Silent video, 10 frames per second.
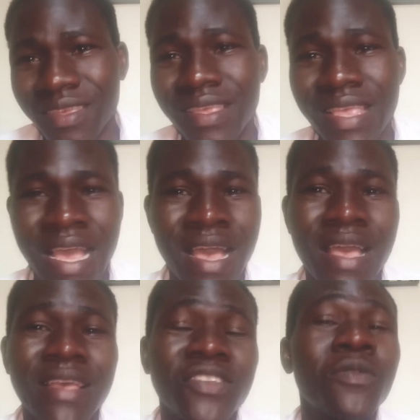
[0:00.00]
Yeah,
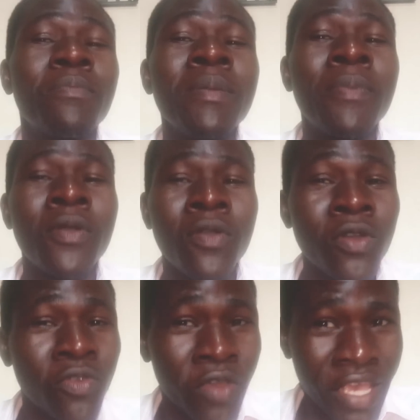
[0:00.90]
so people go
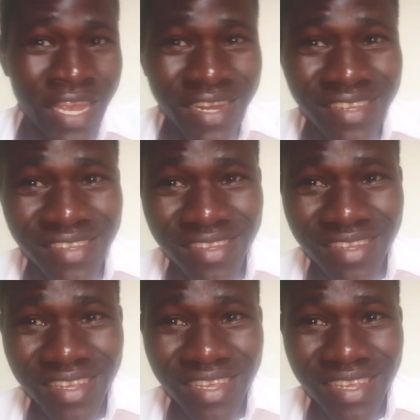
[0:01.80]
to hades